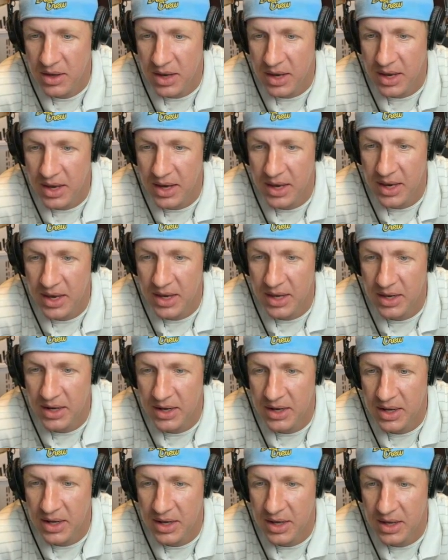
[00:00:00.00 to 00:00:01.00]
And
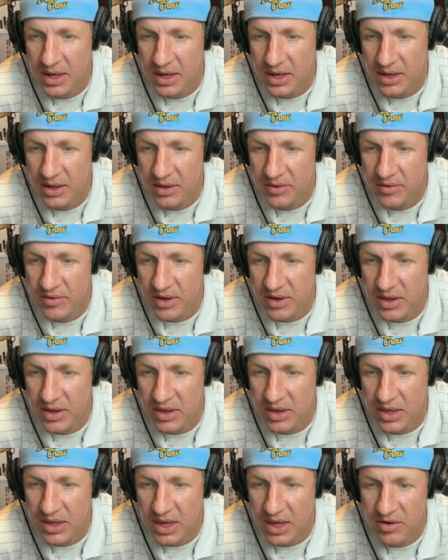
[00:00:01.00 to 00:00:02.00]
looks like
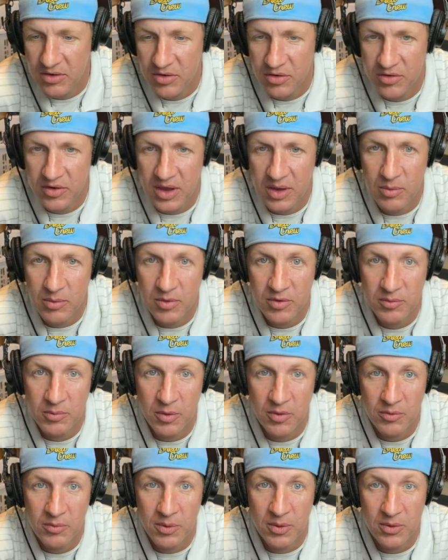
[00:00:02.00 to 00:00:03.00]
the Angels game was
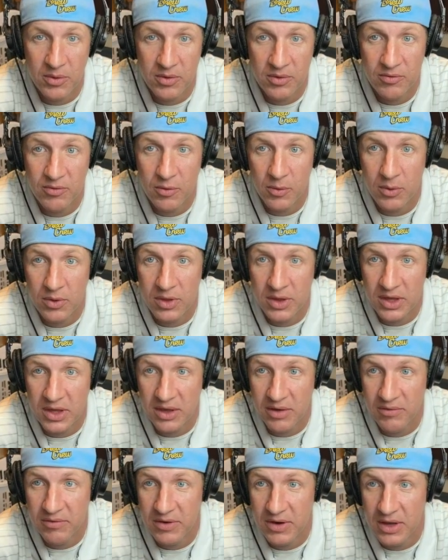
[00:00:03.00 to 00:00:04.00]
postponed for the
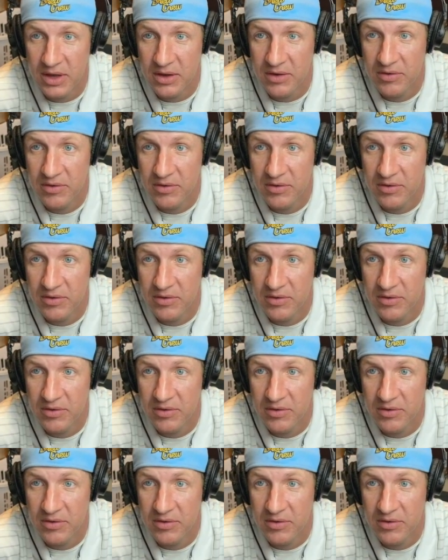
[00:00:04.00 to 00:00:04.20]
evening.